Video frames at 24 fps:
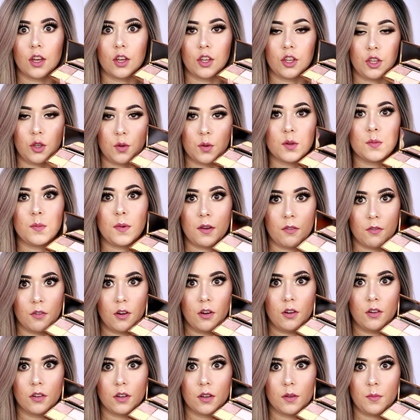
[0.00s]
you would be
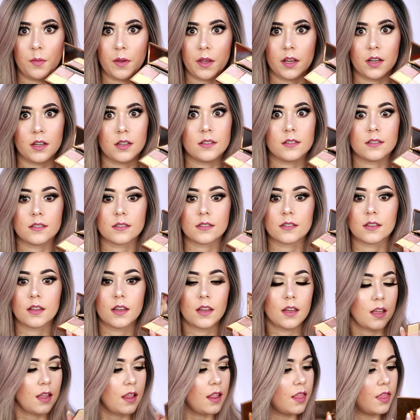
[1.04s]
wrong, because
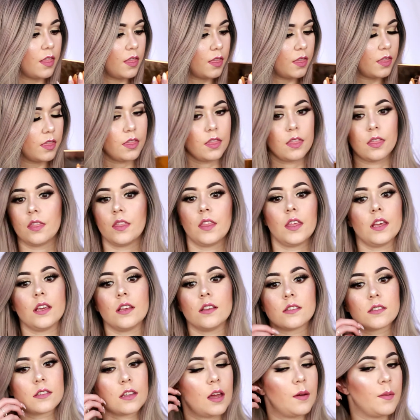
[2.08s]

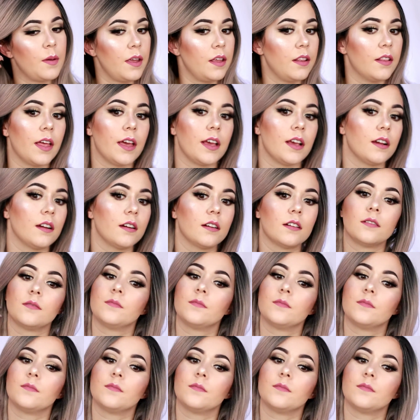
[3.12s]
these, I mean, like,